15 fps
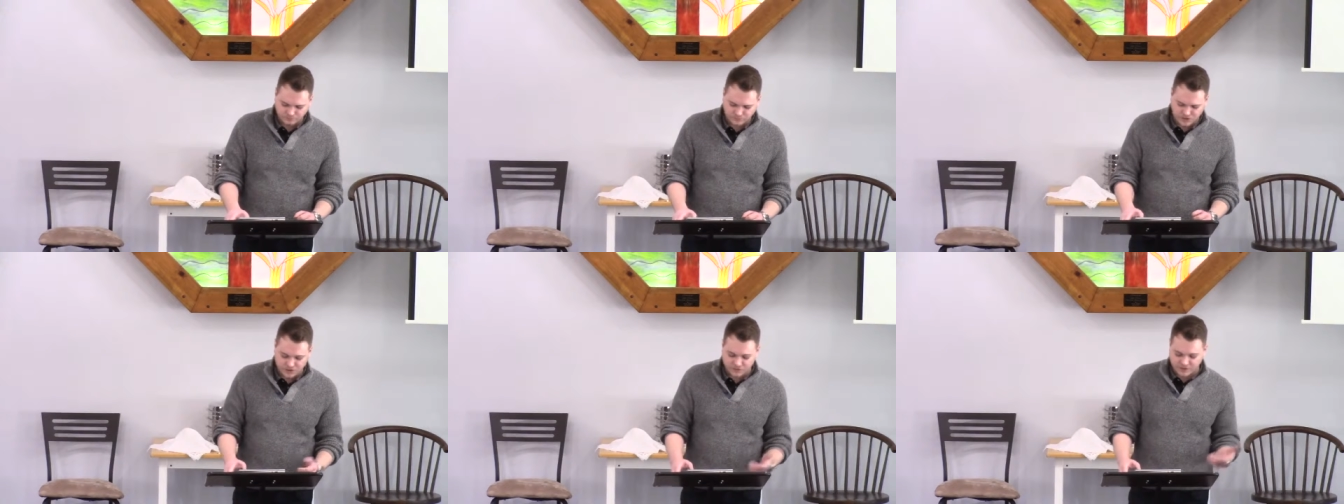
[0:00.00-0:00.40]

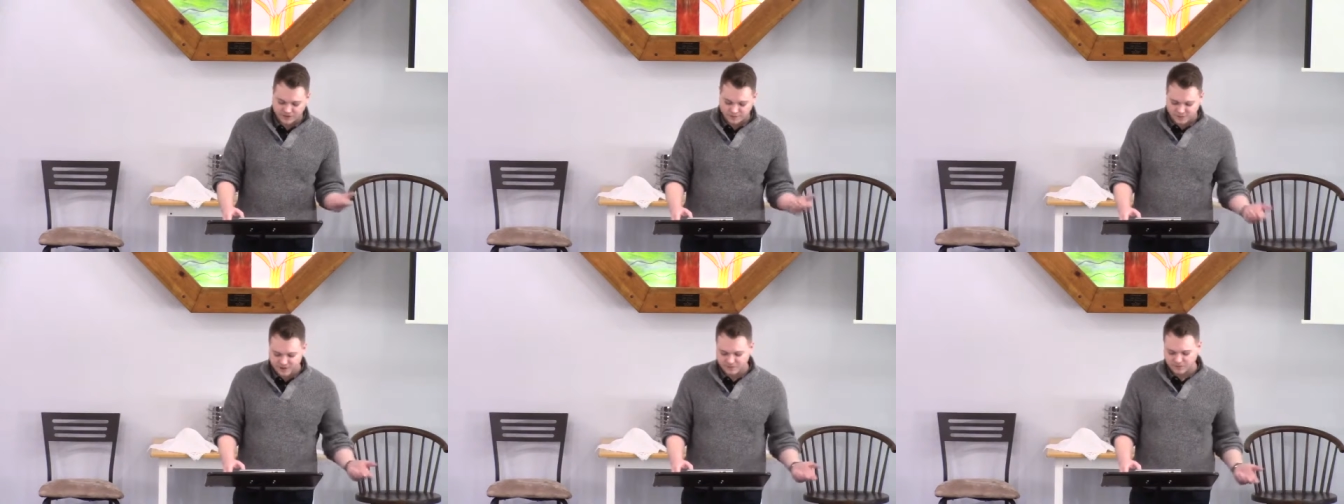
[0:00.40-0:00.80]
So then
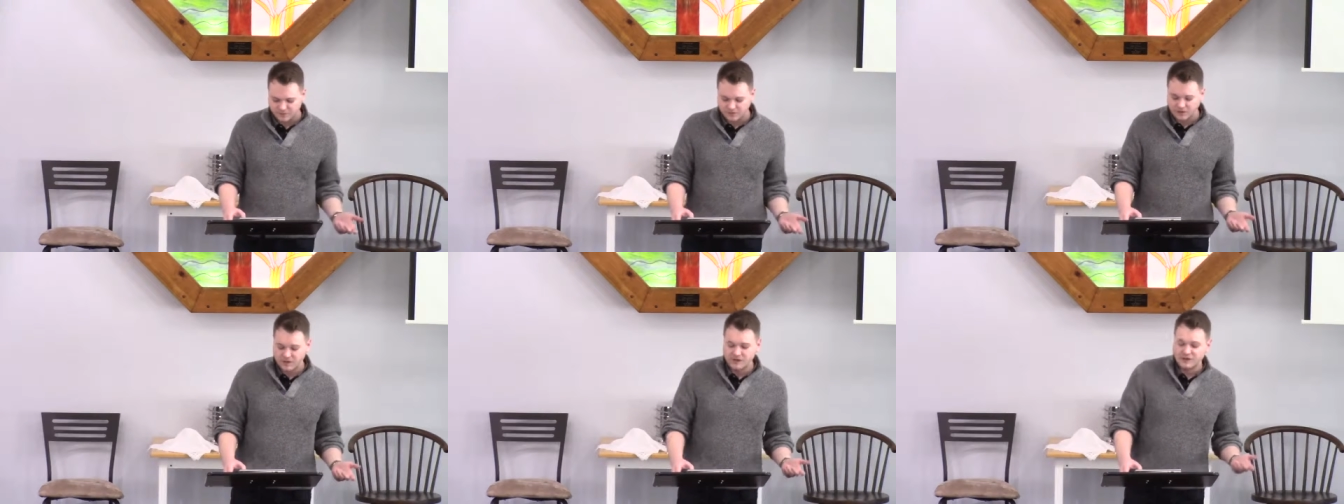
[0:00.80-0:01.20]
the
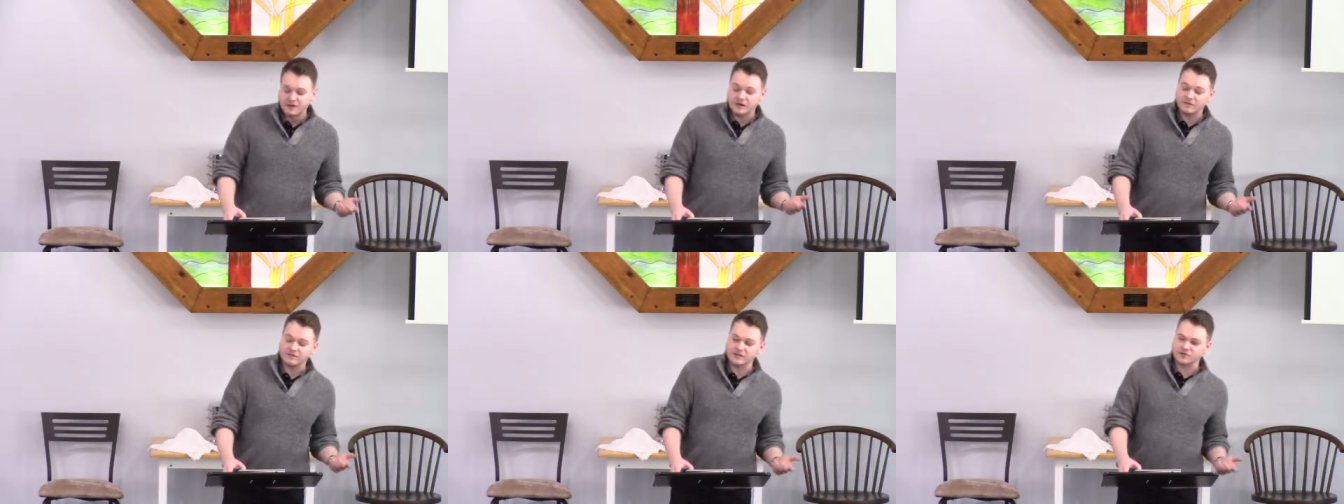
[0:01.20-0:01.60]
people
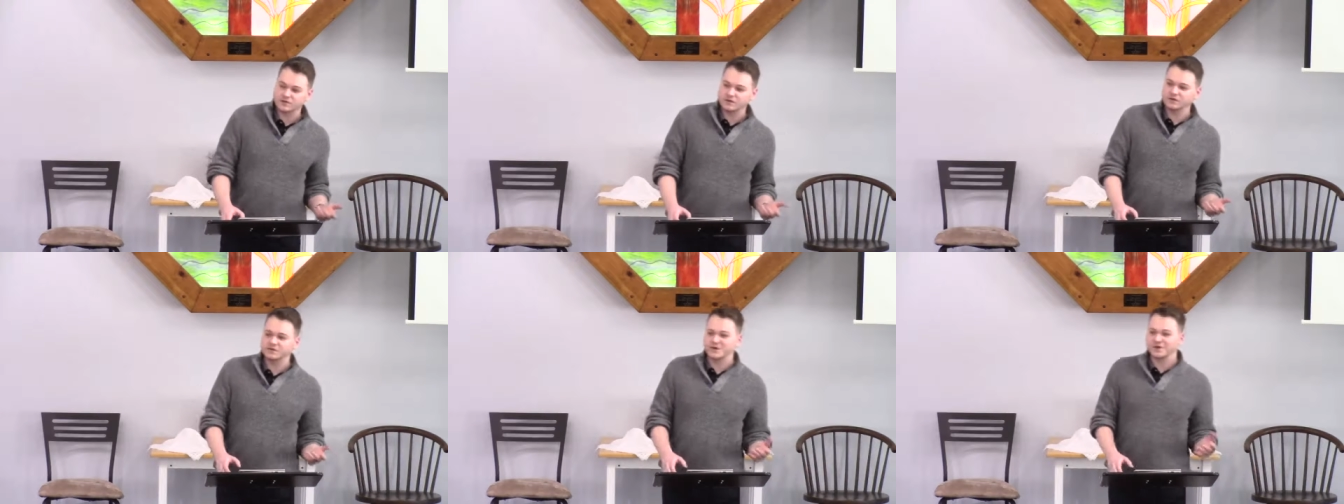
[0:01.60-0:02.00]
of
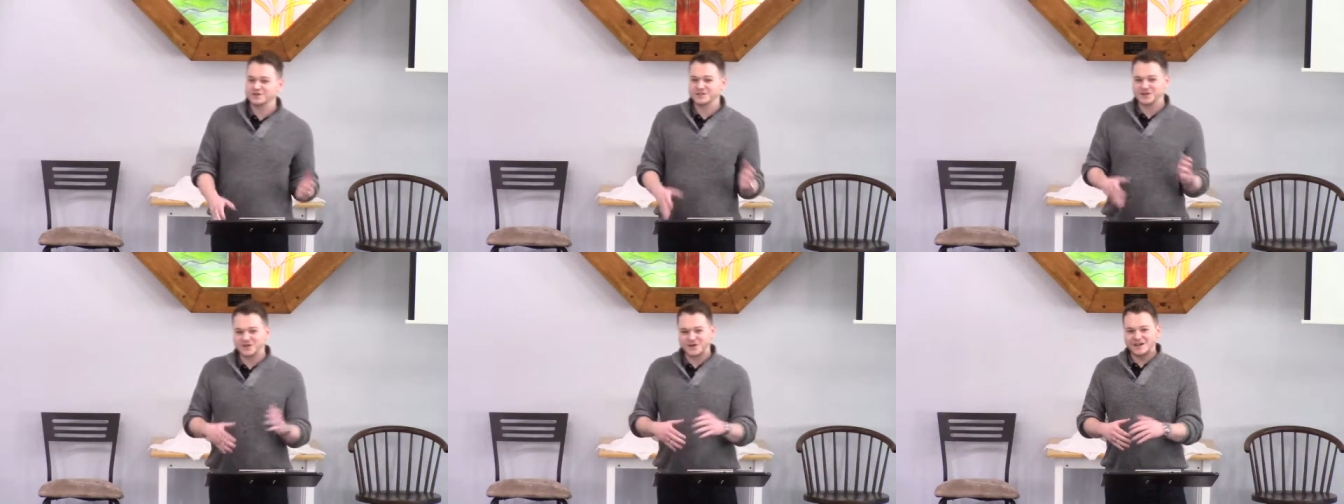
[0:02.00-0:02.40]
Israel, of
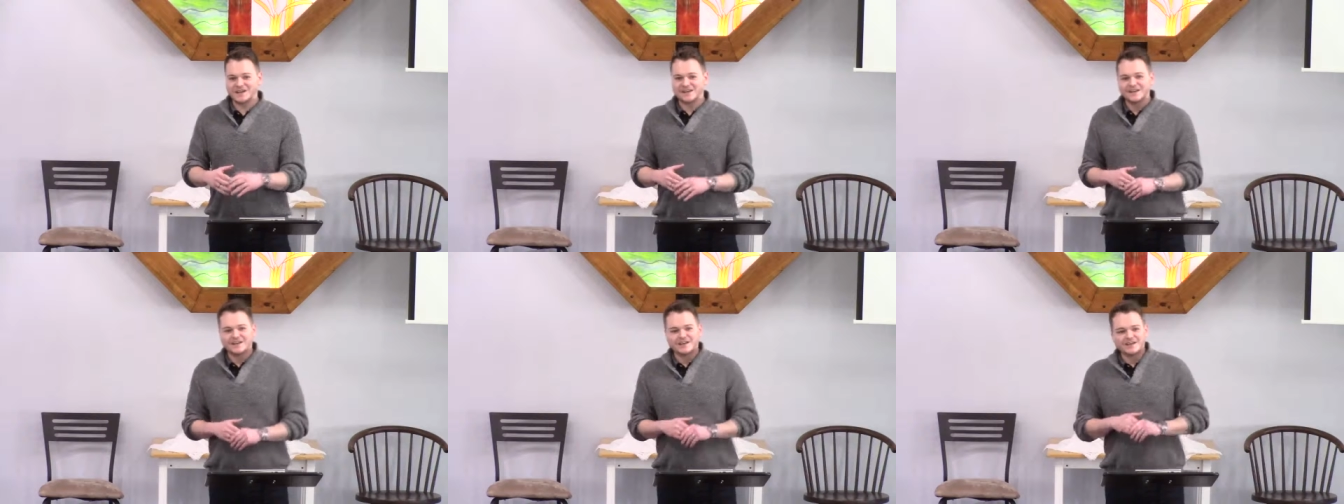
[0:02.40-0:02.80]
course,
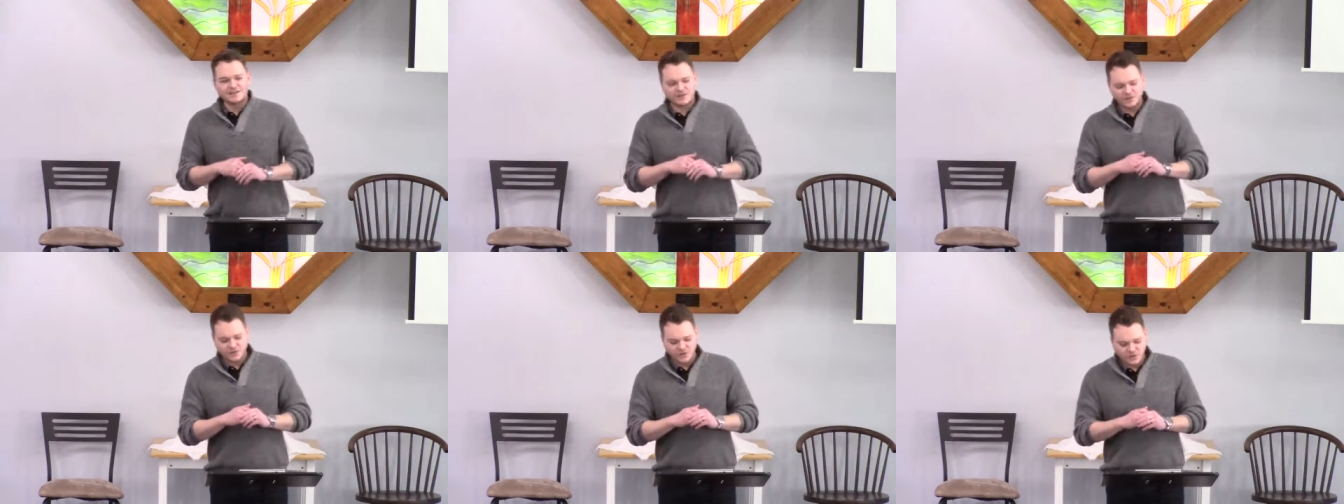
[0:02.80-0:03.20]
agreed
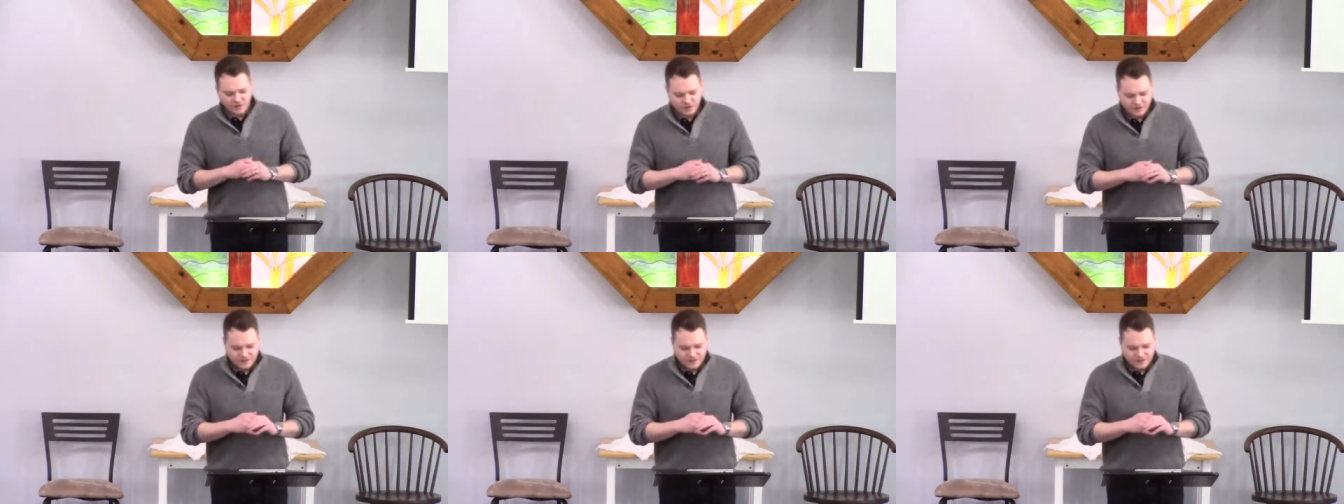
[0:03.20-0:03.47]
to